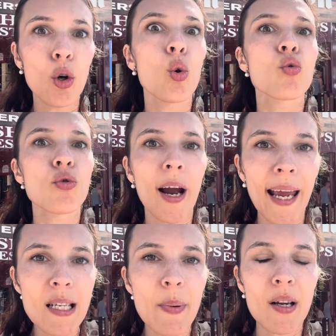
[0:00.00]

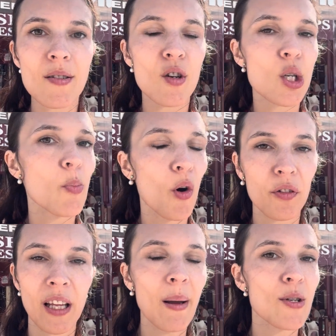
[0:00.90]
RAY'S, because there's both
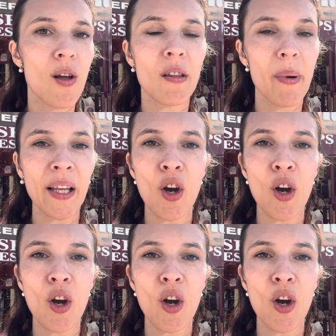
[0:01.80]
names on the menu.